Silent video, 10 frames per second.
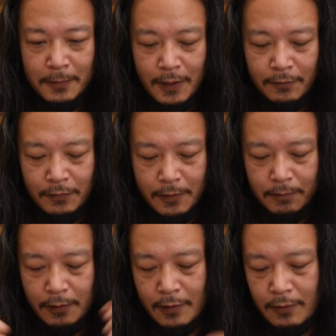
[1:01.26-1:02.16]
kick
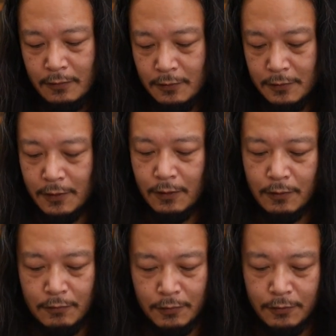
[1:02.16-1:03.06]
flip,
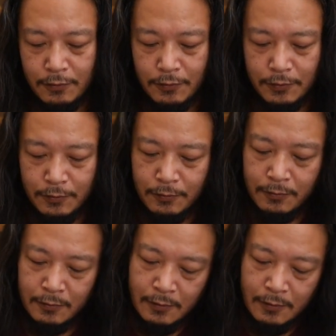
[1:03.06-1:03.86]
So you do